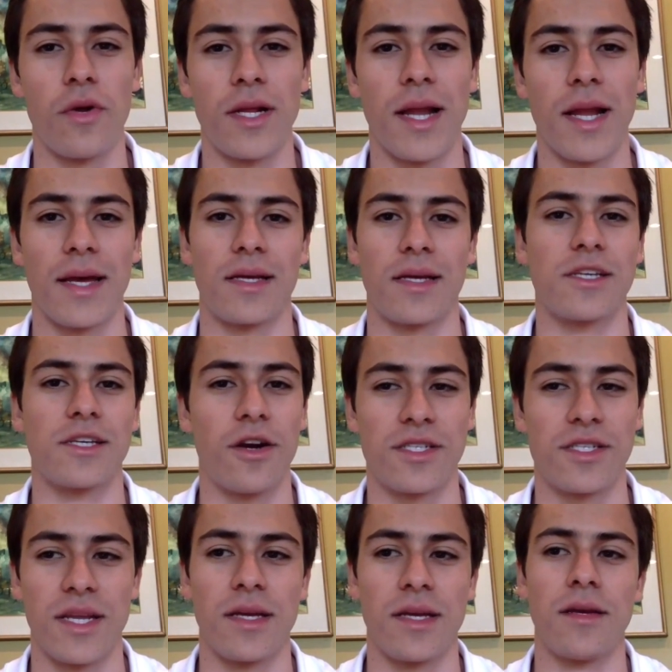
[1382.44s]
like
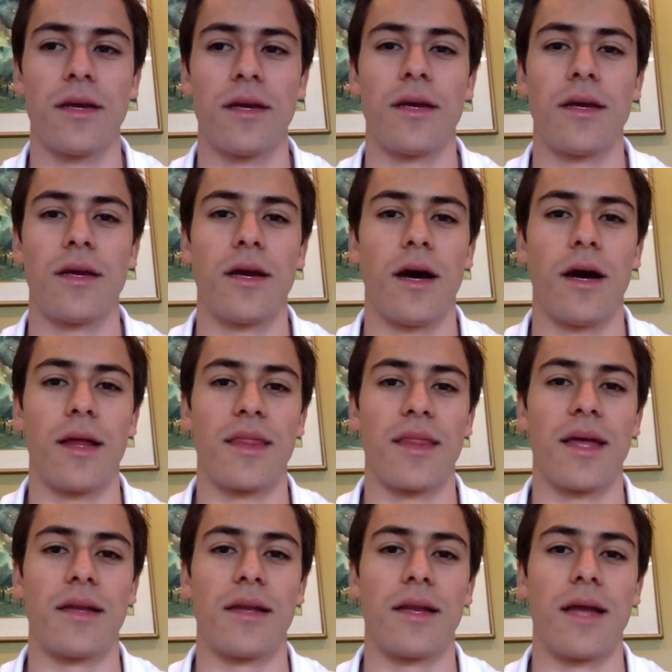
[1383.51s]
scarcity. And
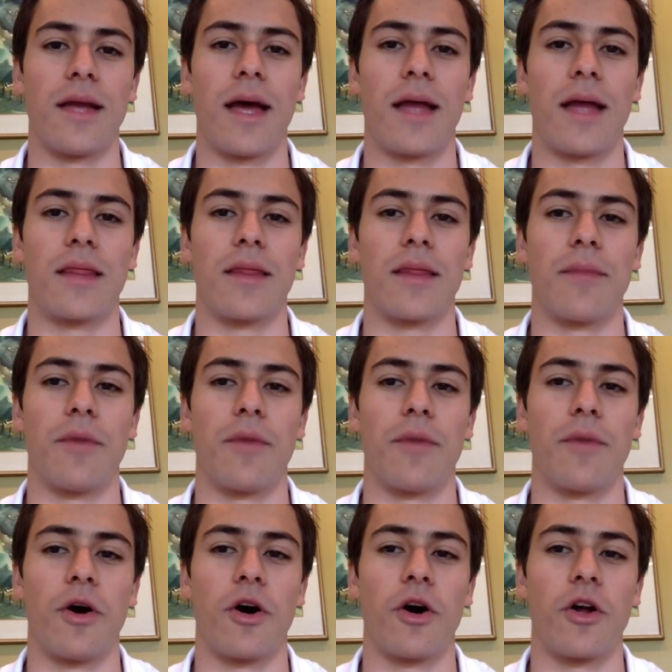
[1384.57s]
then at the
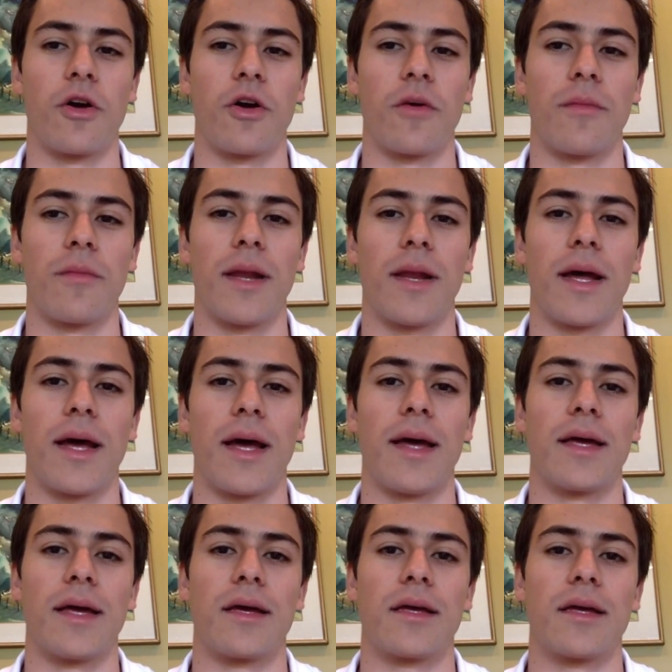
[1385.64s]
bottom,
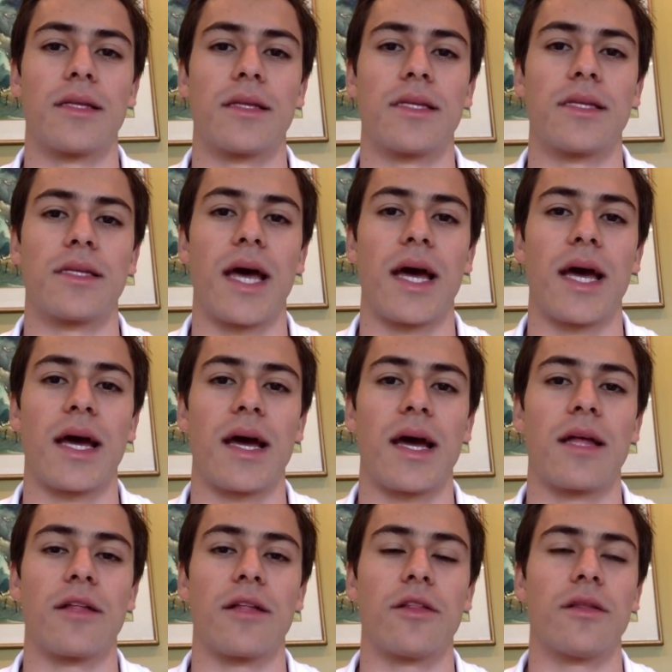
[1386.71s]
like tag
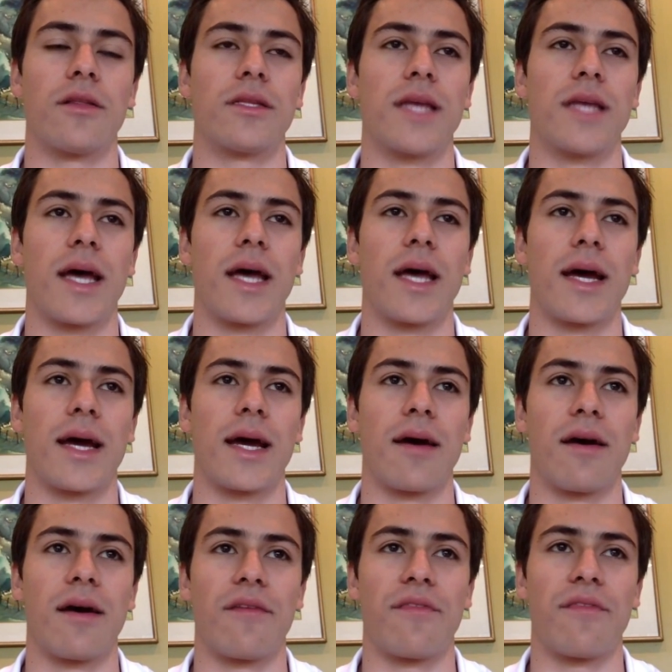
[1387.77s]
a
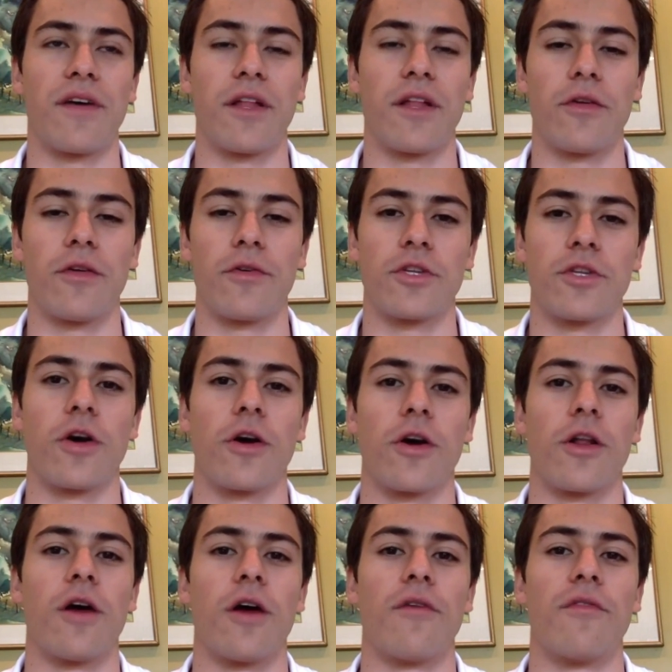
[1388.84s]
fellow dog
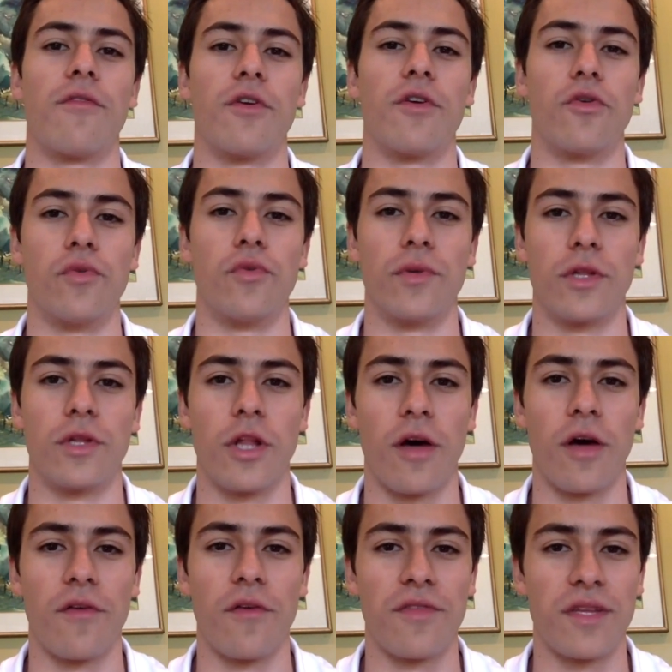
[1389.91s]
lover who would
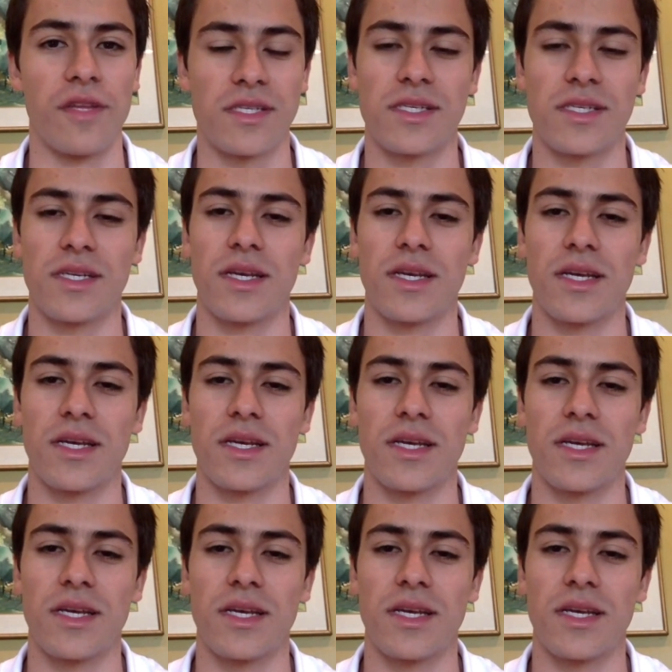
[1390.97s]
love this.
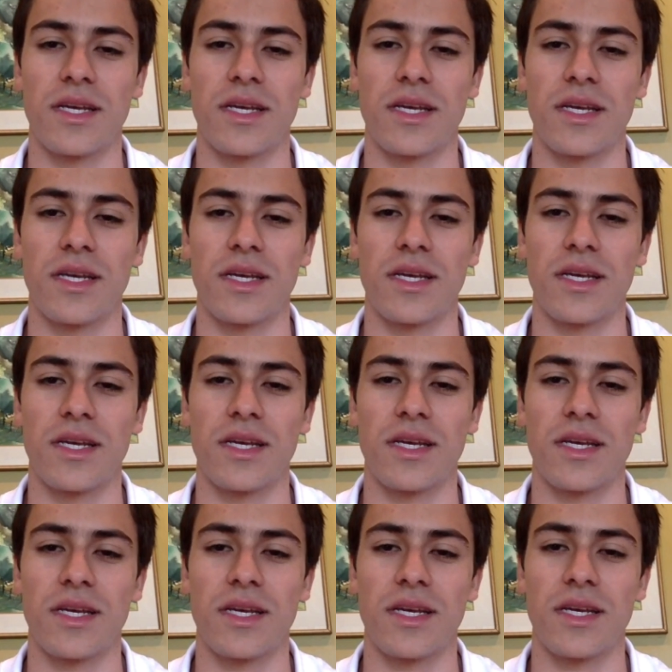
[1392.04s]
And make sure
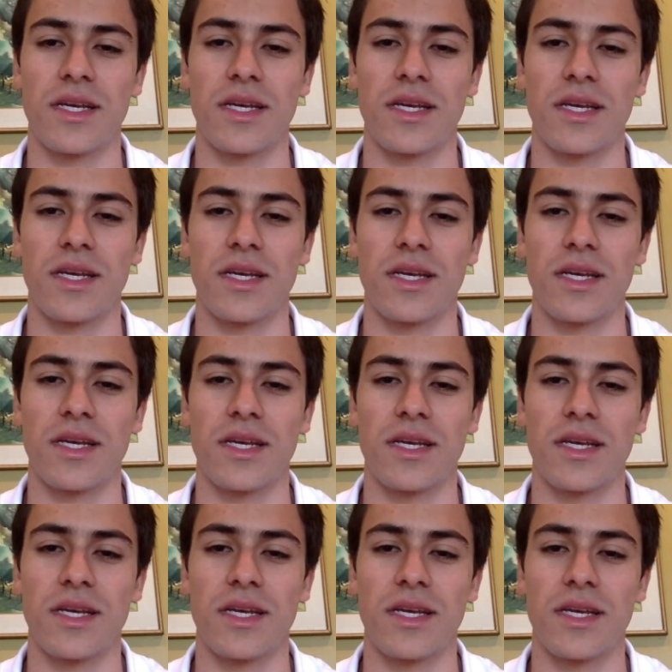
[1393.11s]
there's like a space in between the
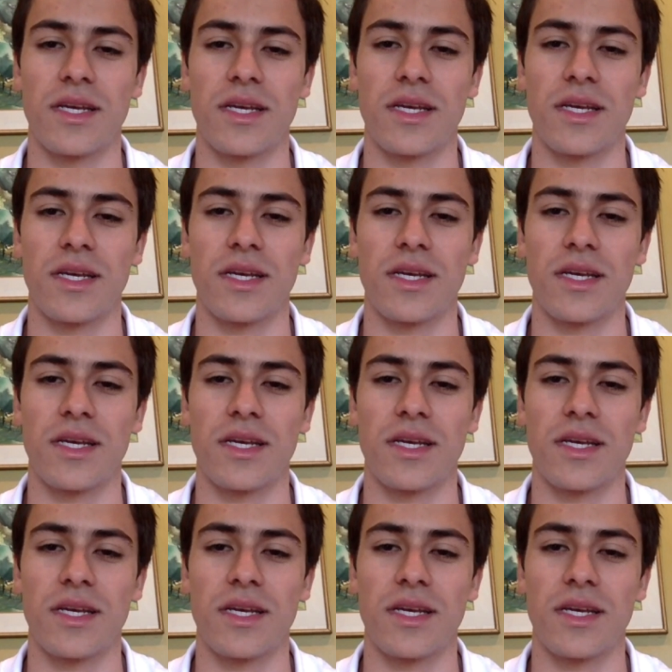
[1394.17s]
three lines.